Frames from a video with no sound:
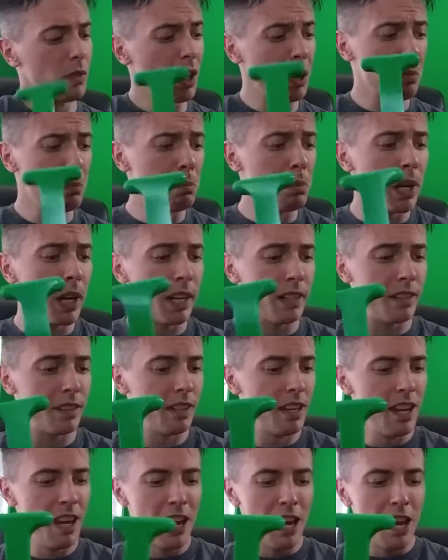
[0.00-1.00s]
But
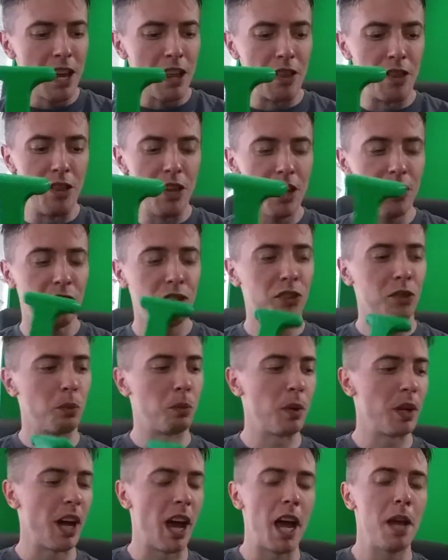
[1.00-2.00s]
this,
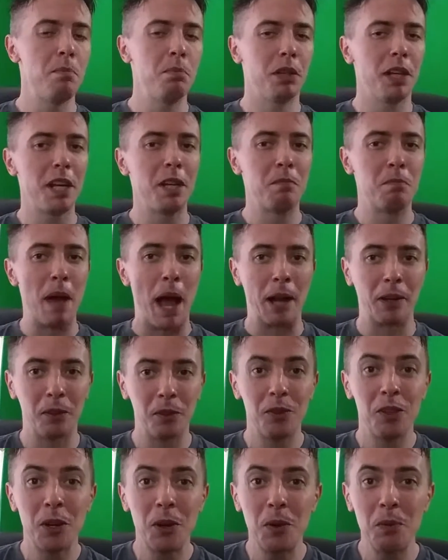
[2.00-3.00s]
when I played Battle
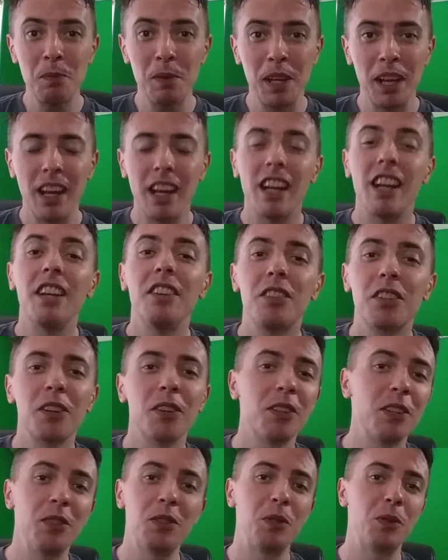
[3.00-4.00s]
Dome, it
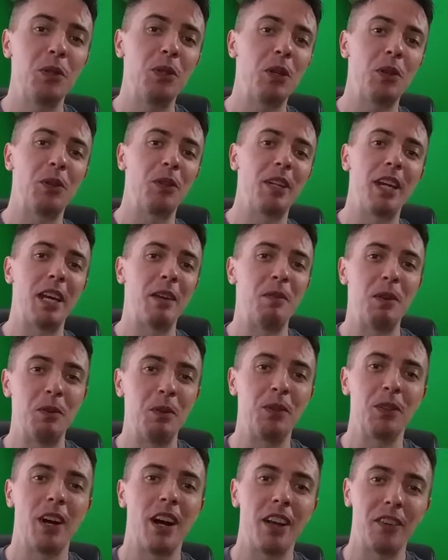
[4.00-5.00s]
turned into another game. It
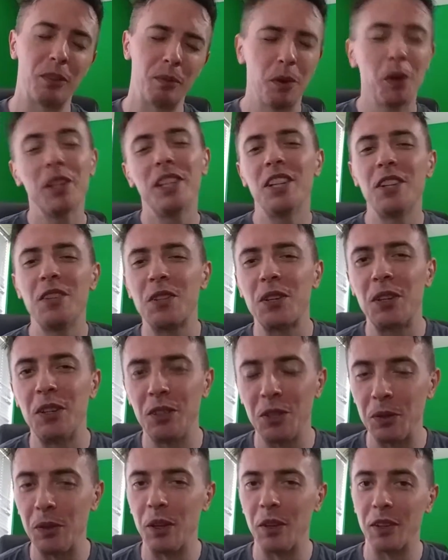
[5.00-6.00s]
was awesome. Well, it didn't turn
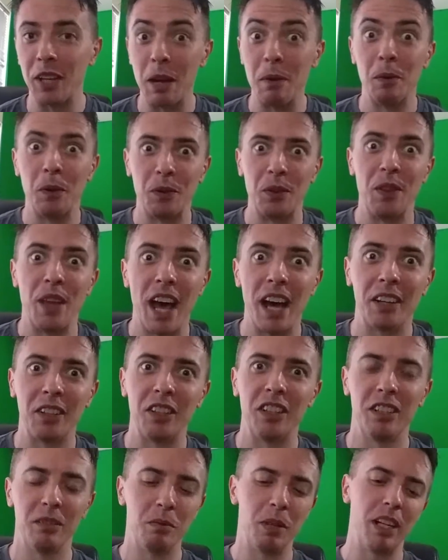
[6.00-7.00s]
into another game. It wasn't that
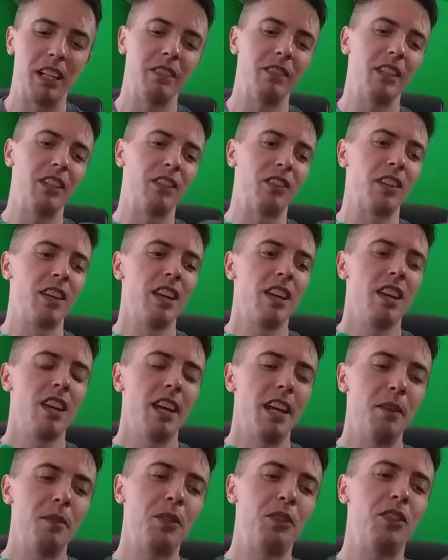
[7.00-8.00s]
good, but it was
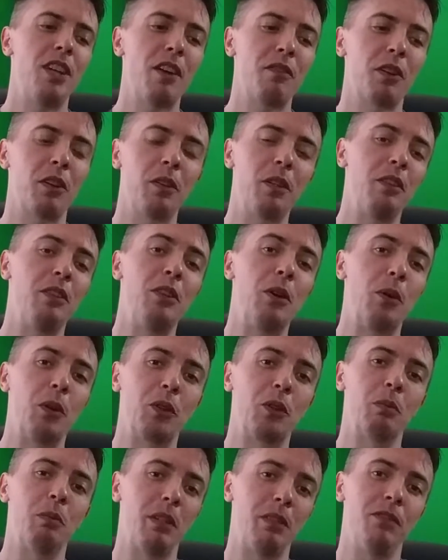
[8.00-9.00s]
definitely
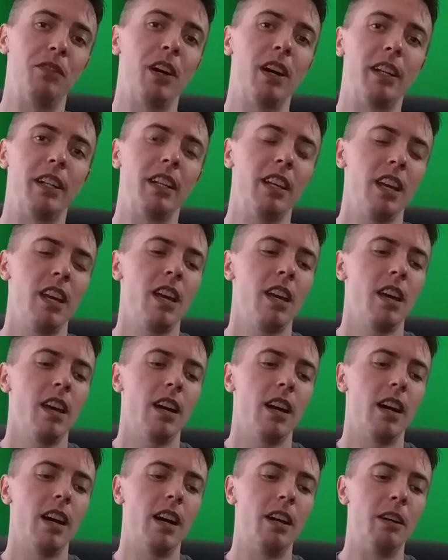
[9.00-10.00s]
noticeably fun.
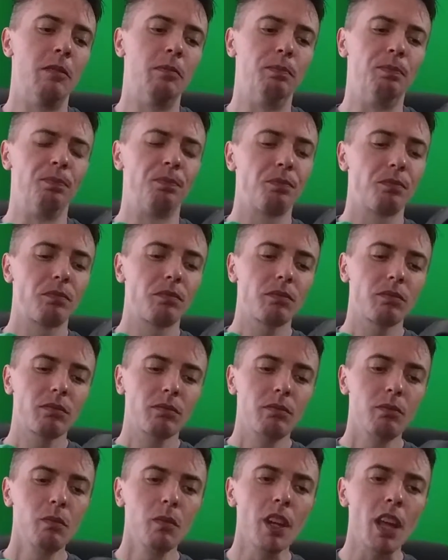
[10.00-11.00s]

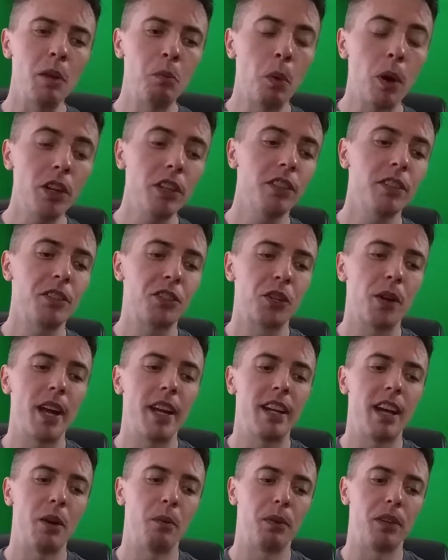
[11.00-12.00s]
I wanted to try
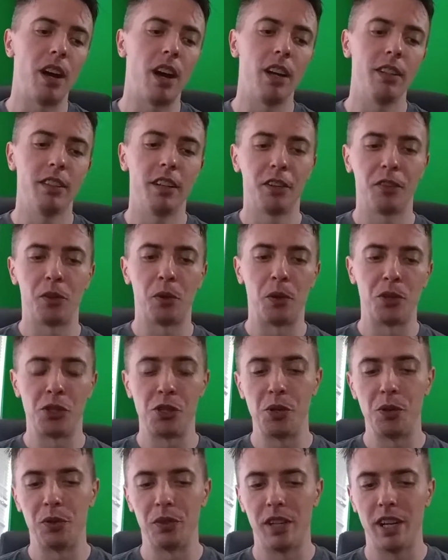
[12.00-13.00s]
it out with hot dogs,
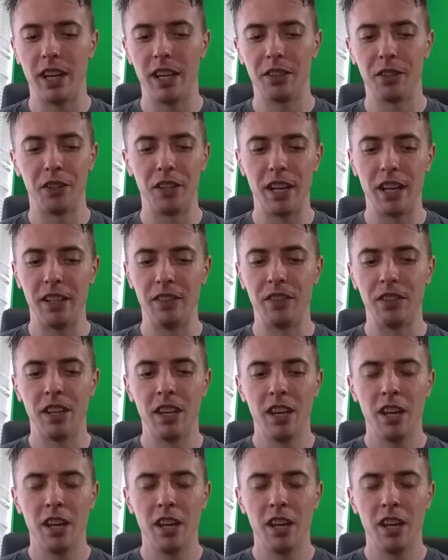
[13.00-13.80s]
horseshoes, and hand grenades,